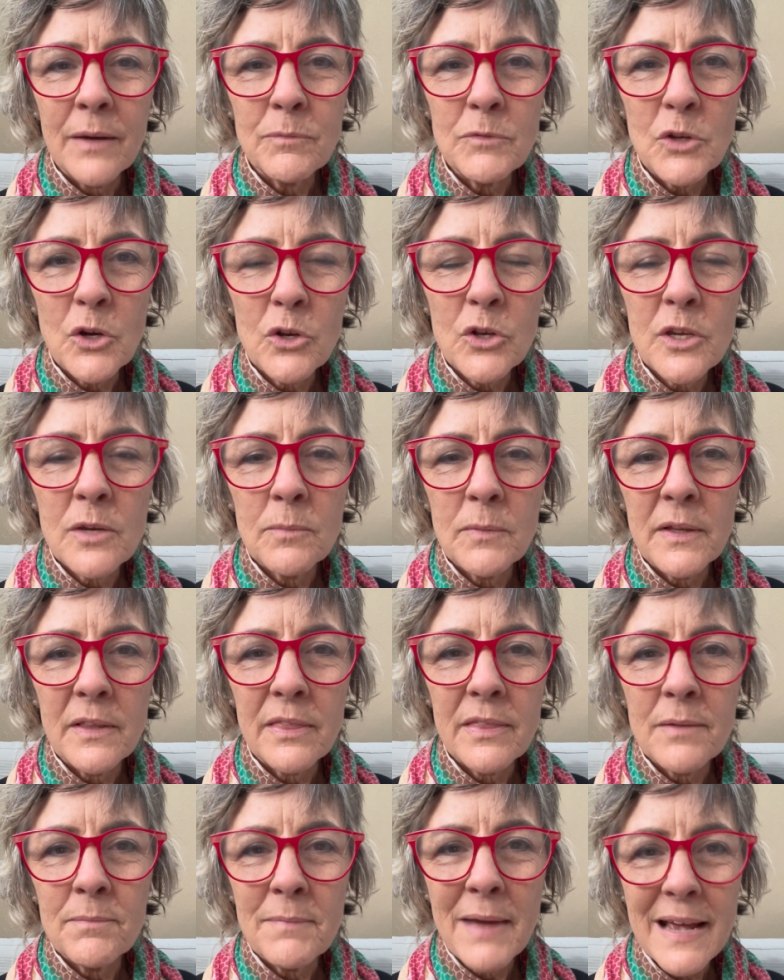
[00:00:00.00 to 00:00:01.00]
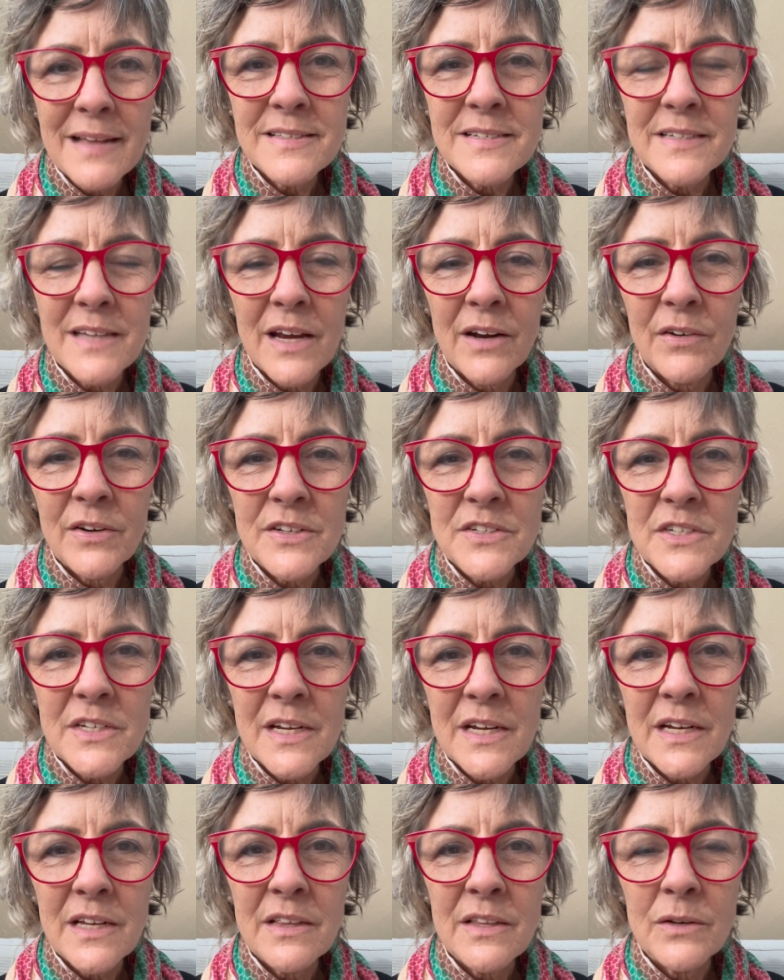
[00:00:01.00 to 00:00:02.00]
document, the Maths
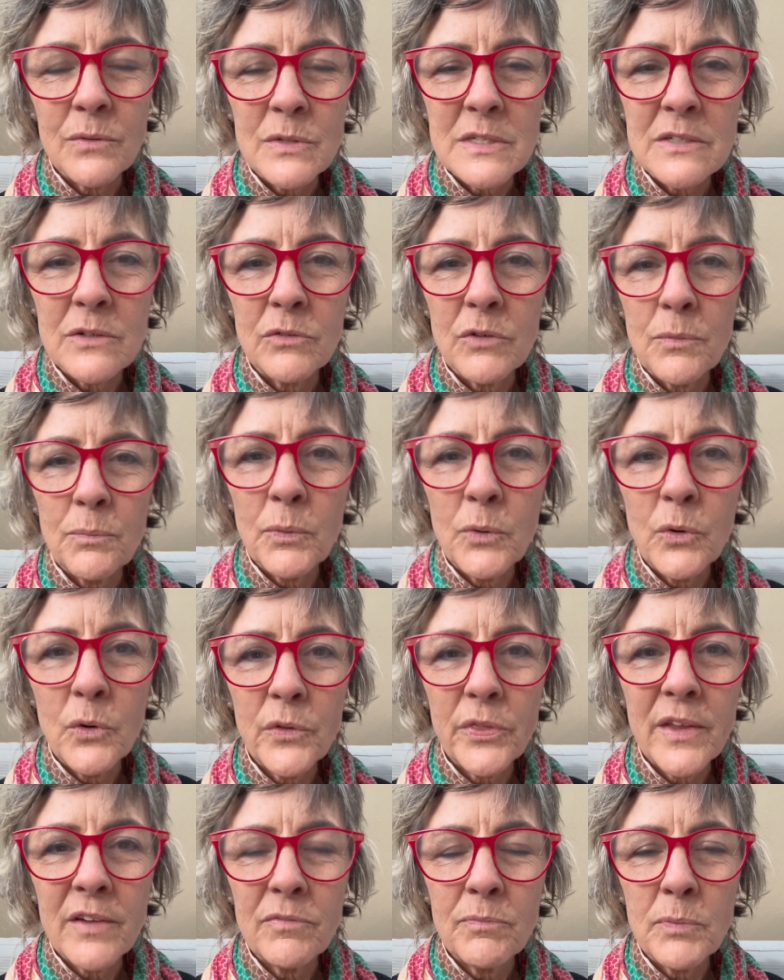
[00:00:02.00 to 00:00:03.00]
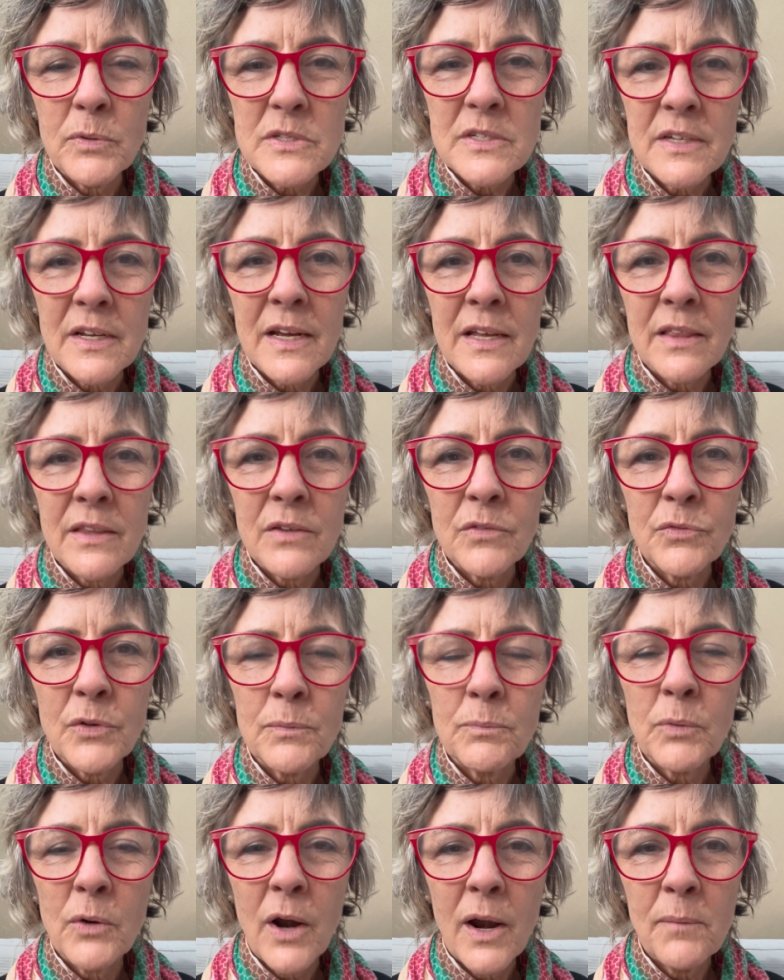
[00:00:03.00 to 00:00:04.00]
Guarantee, that was a report they've put together for
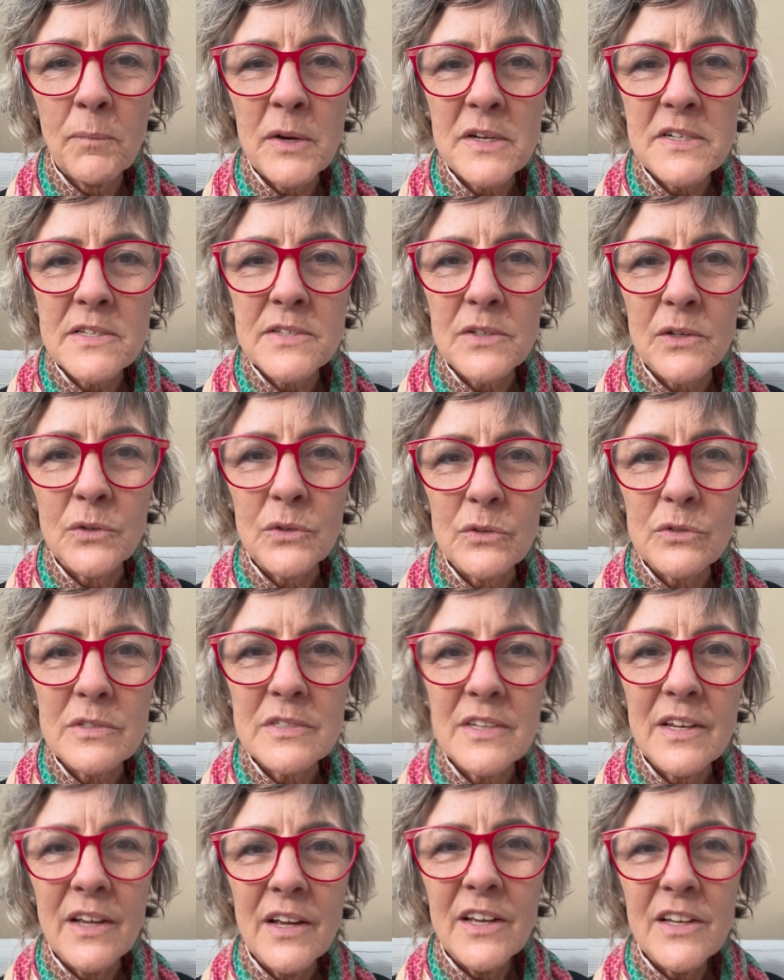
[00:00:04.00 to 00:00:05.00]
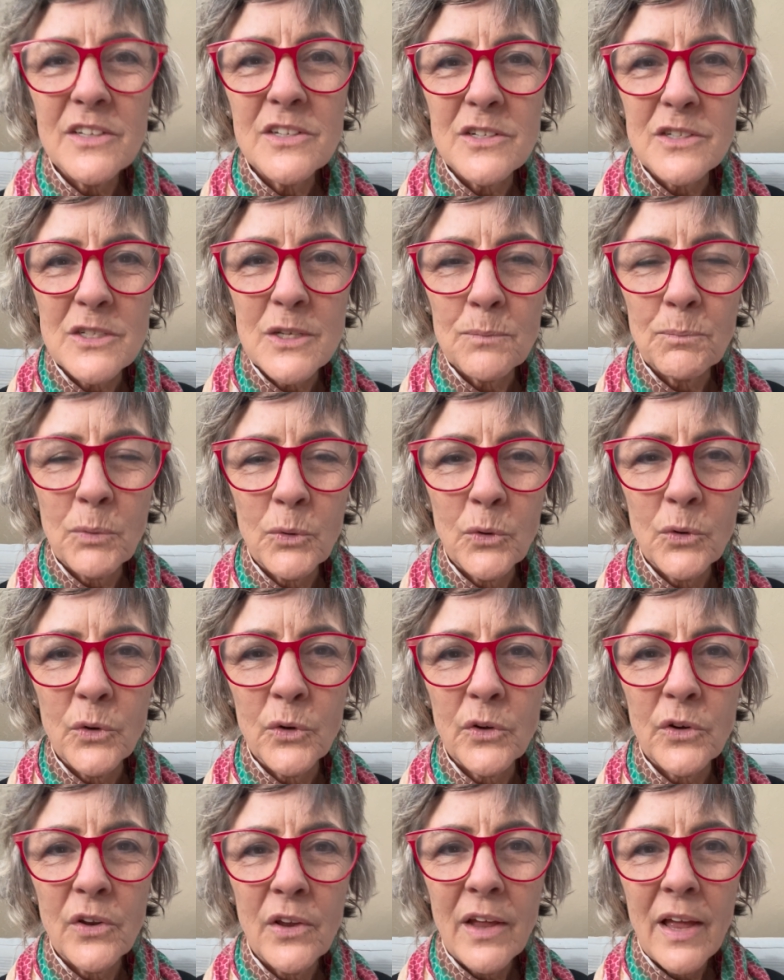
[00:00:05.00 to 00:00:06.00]
primary schools to
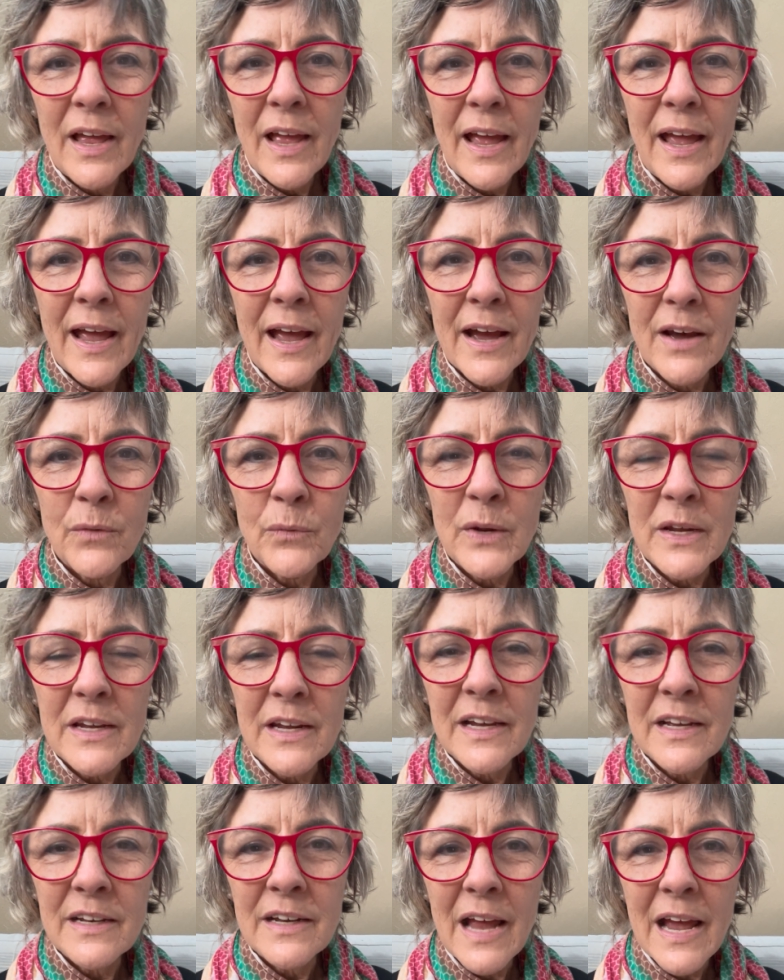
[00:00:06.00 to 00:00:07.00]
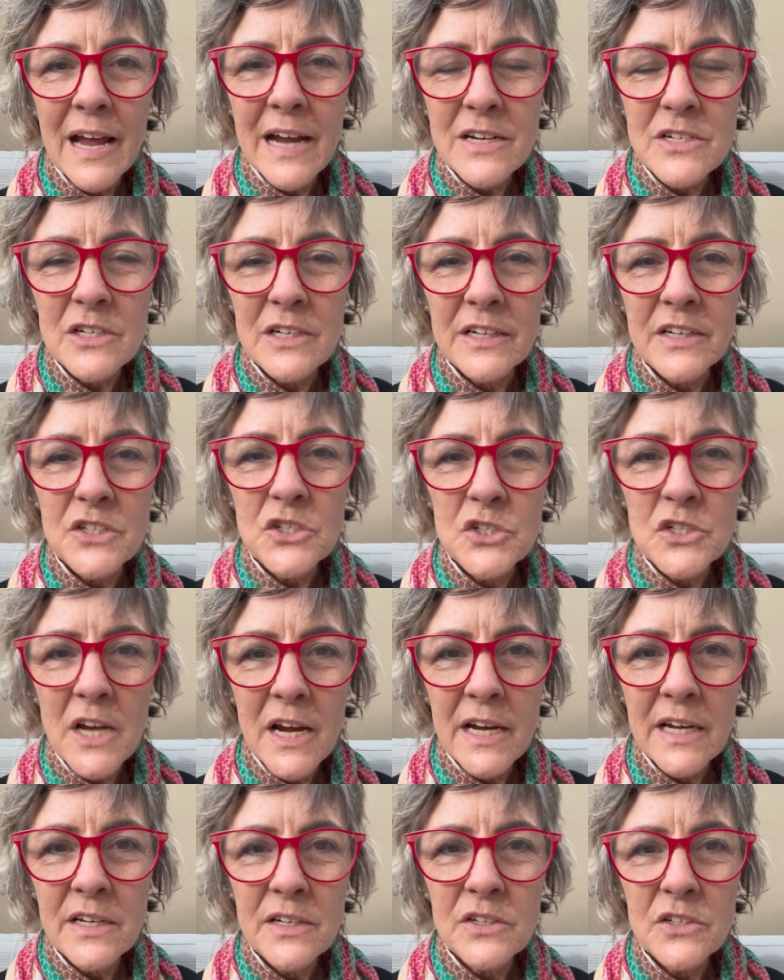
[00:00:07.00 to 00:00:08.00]
support how we can actually
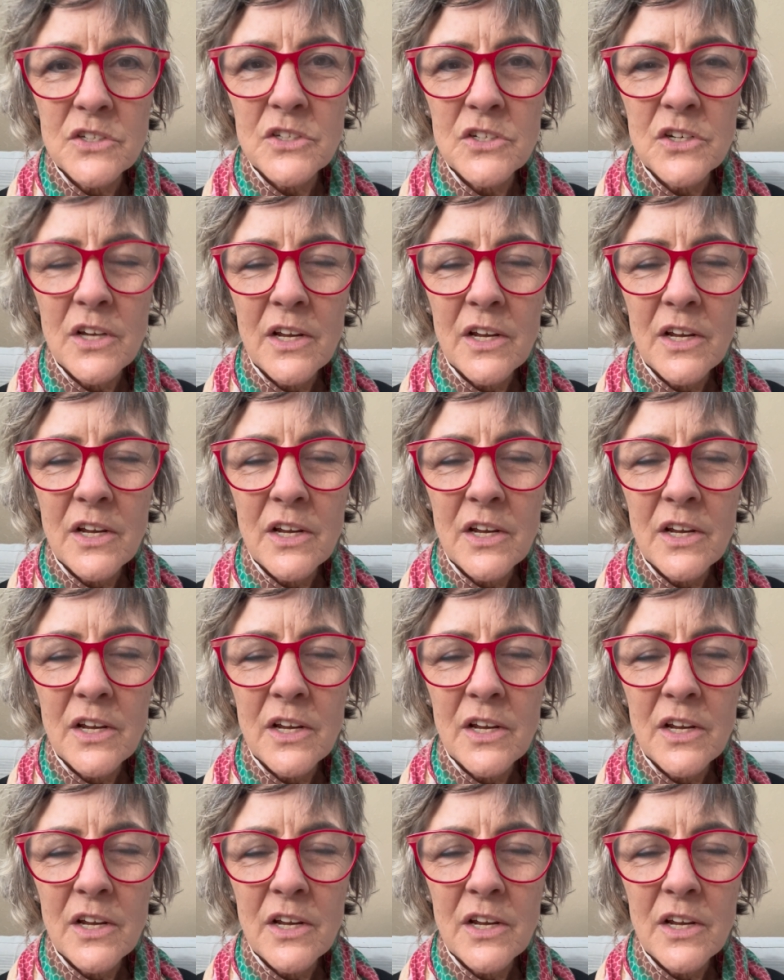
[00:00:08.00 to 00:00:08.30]
change